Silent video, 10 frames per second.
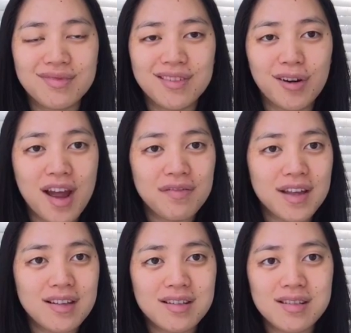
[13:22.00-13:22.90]

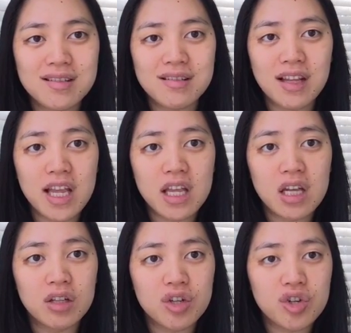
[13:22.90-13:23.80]
graphics, like
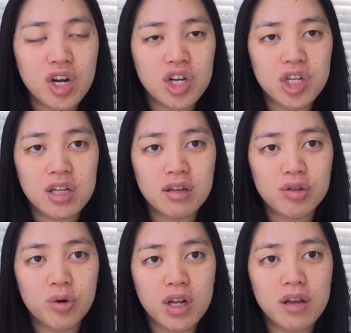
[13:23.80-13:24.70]
illustration
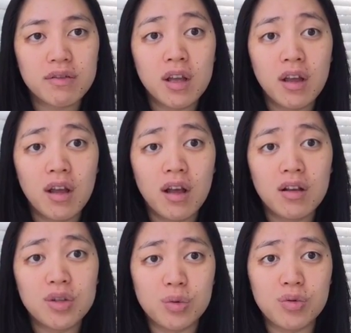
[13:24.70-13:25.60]
sort of
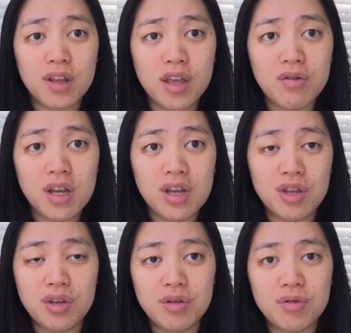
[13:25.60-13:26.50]
tool that you can
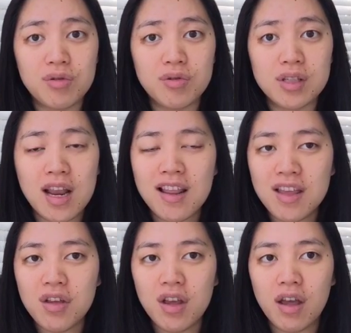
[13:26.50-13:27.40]
use, and I
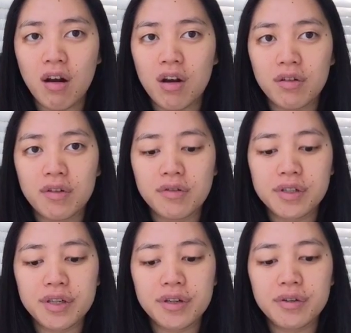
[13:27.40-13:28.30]
think you can get it on your phone
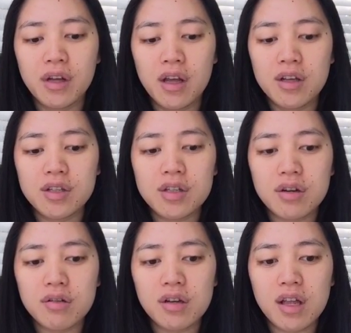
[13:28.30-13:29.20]
too.
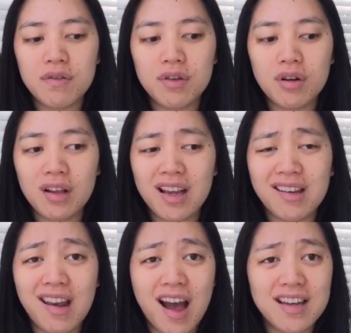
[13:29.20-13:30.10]
So if you're like
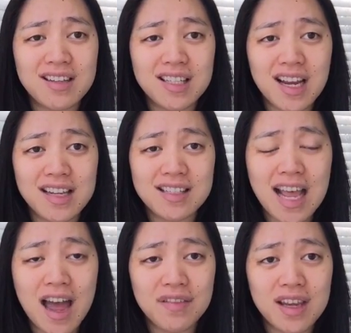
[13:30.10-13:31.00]
not design
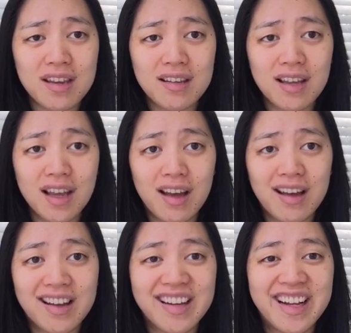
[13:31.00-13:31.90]
savvy,
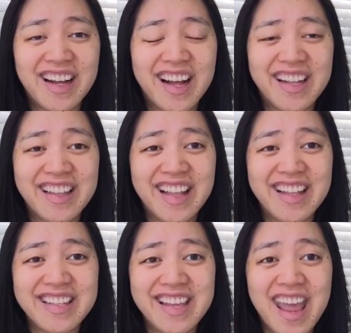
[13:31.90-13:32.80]

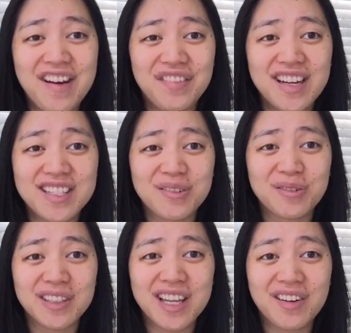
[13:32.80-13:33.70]
Canva is a
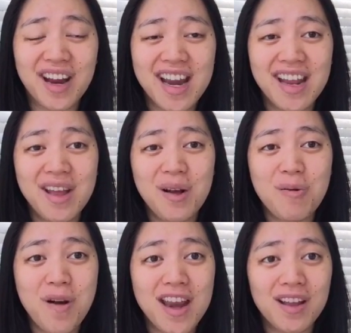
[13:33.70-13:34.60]
really great
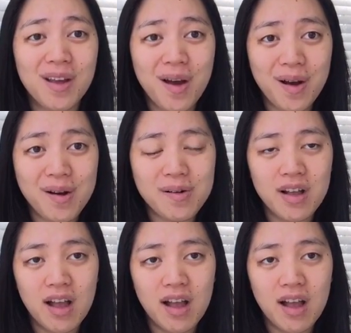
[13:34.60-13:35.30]
way to go.